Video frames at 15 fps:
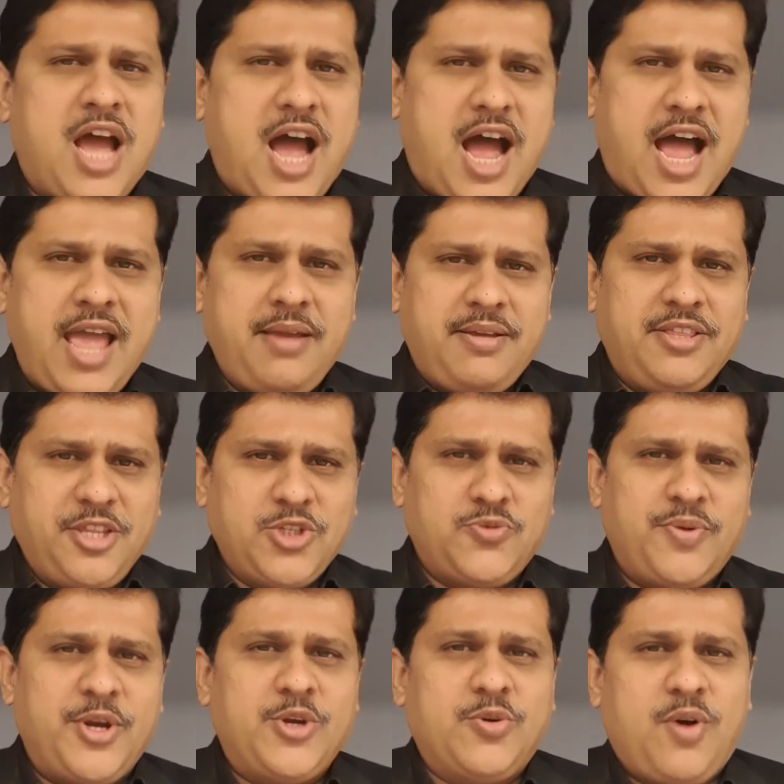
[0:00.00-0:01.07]
In this
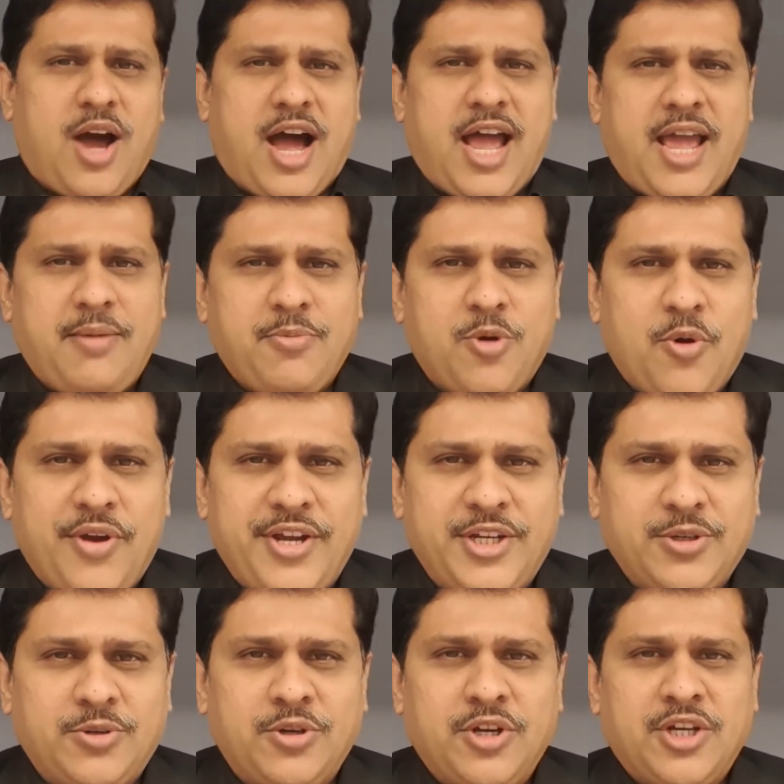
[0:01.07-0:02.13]
video, I am going
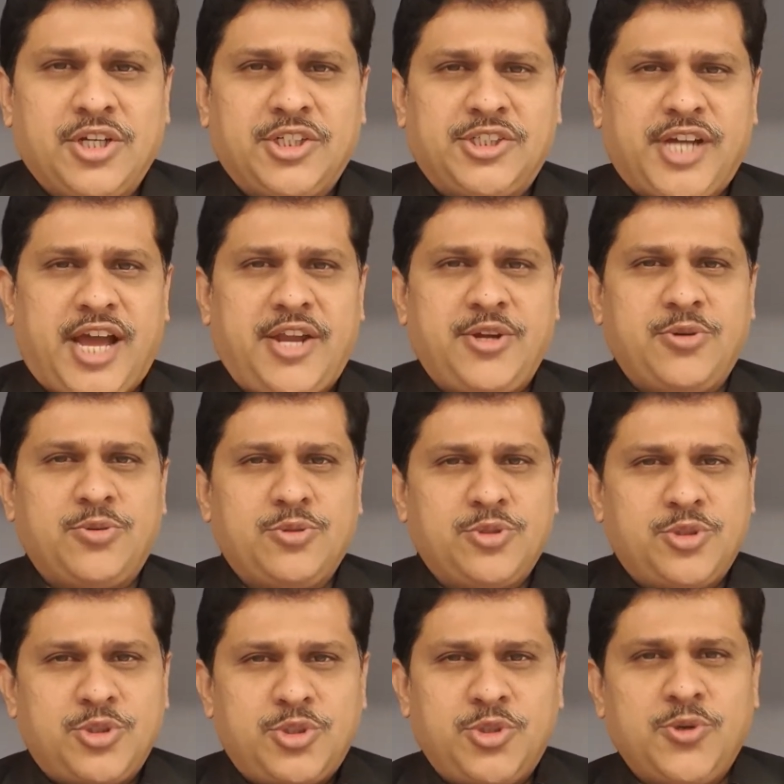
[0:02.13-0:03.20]
to share you
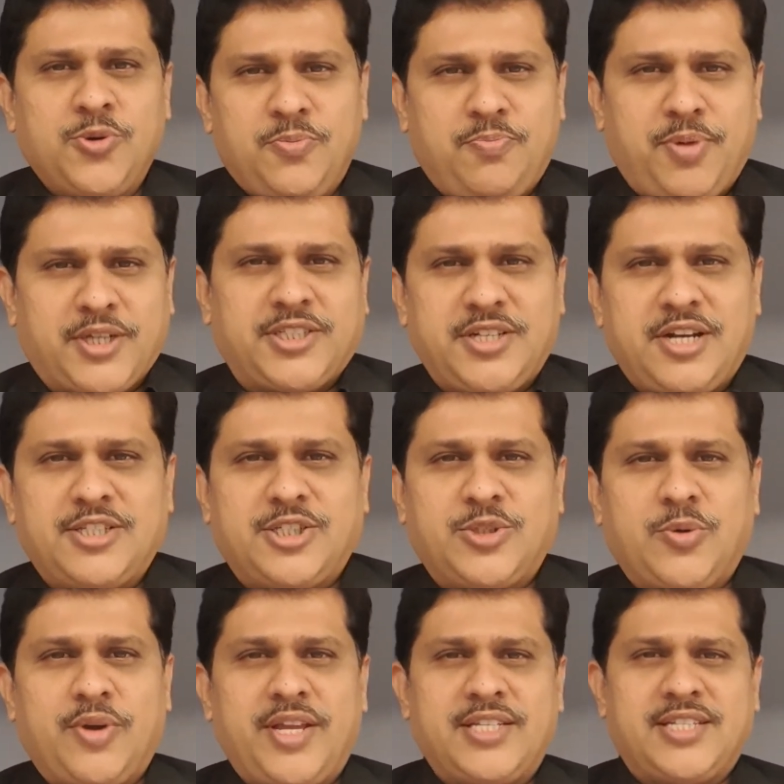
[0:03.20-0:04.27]
2 personal
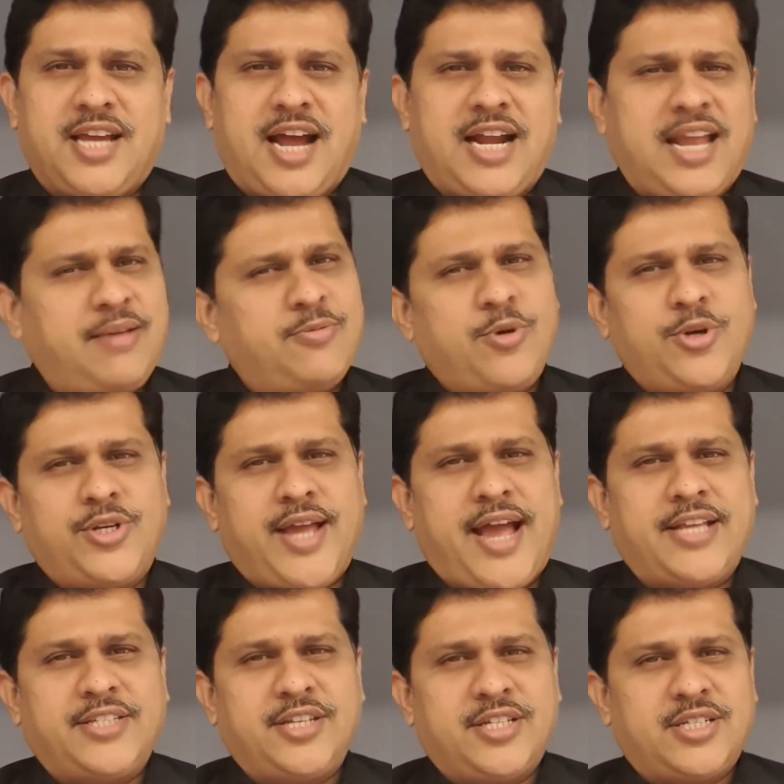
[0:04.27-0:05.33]
stories, and I'm going to
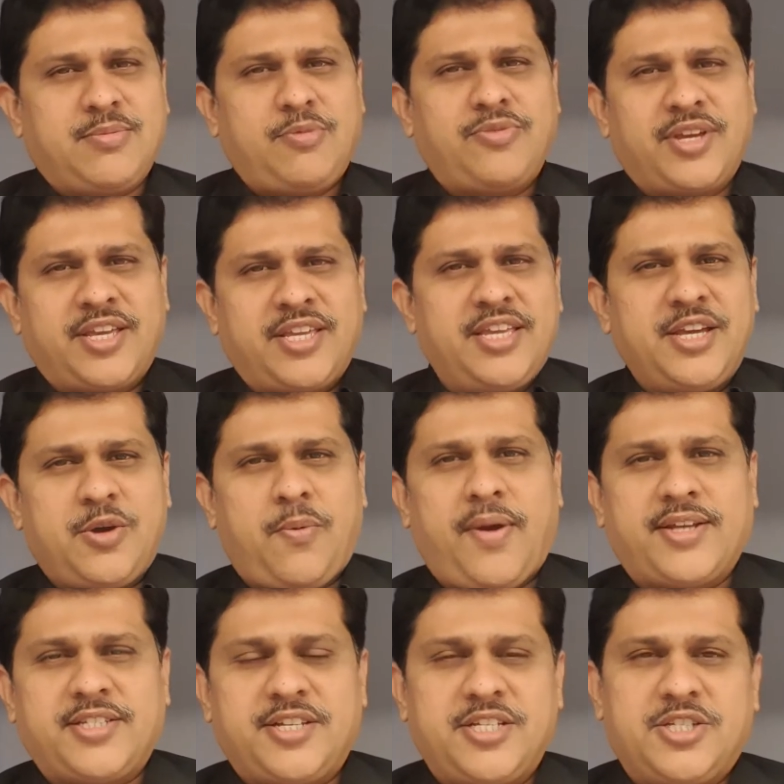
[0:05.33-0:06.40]
answer some of the key
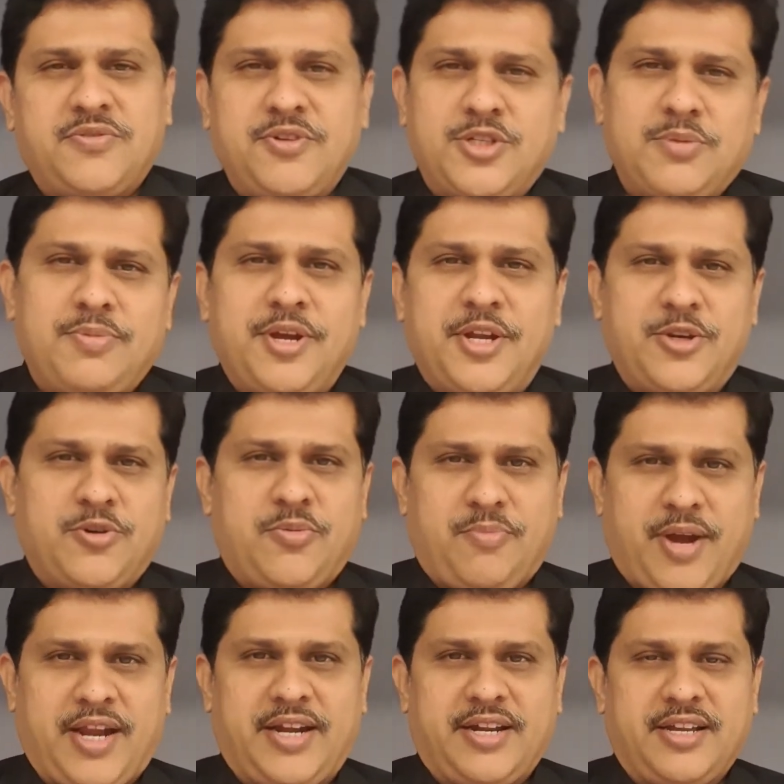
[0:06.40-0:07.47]
questions which will be in your
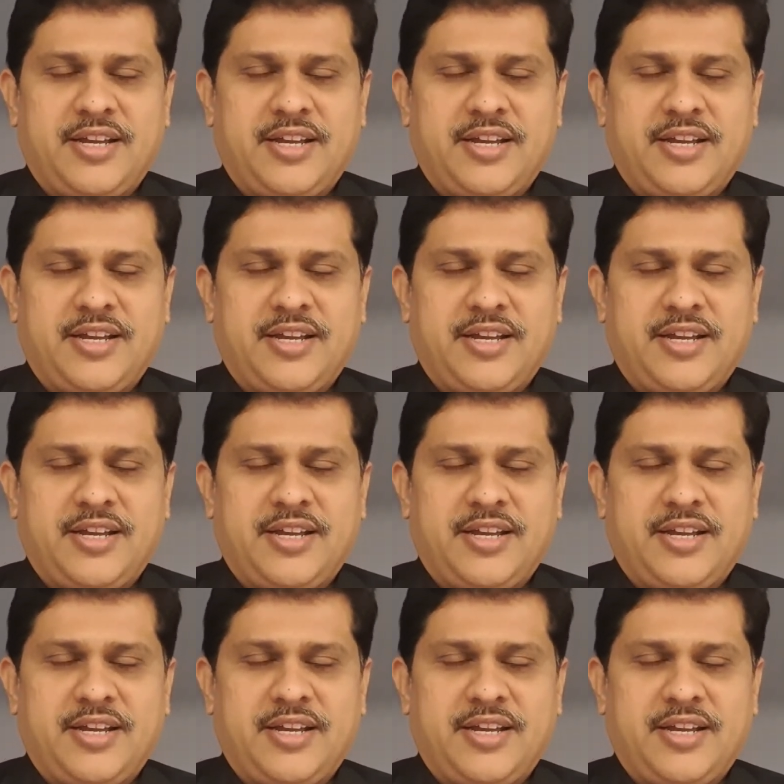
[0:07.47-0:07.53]
mind.